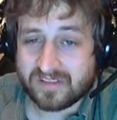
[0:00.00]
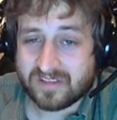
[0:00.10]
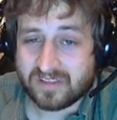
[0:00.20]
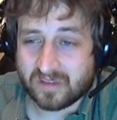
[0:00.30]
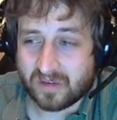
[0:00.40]

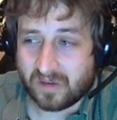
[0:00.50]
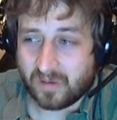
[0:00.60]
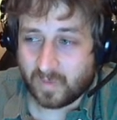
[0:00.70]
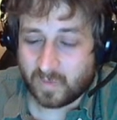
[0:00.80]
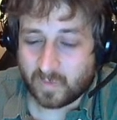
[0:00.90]

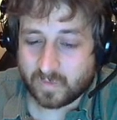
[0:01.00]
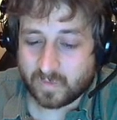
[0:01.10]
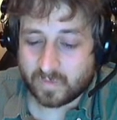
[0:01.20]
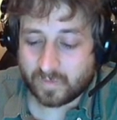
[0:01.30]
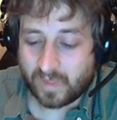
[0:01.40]
So
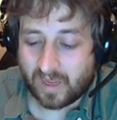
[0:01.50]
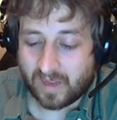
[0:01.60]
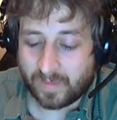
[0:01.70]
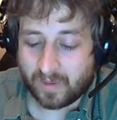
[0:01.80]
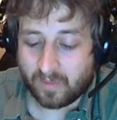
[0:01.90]

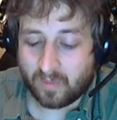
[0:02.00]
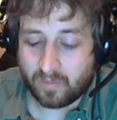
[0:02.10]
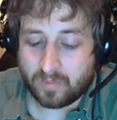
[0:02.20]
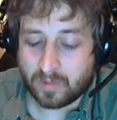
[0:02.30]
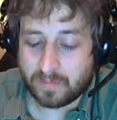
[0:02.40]
we'll